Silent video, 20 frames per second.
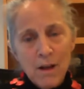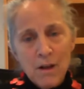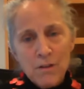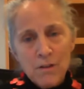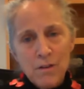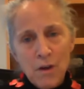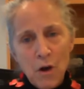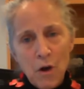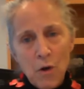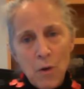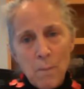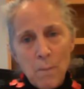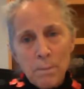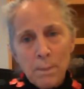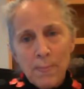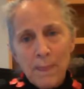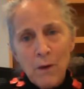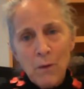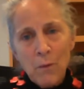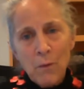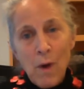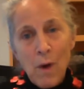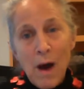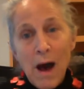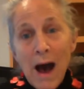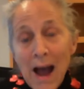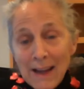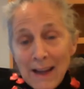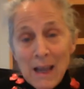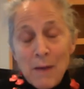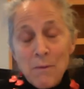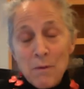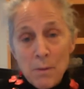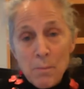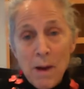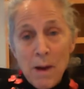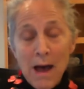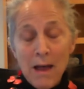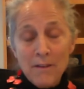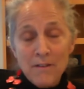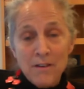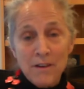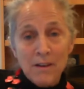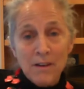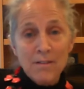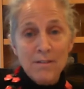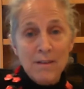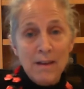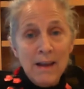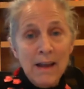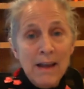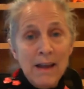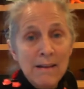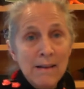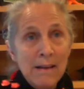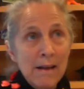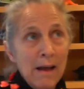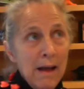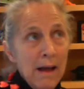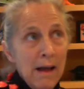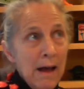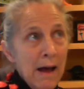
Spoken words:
So I came into politics and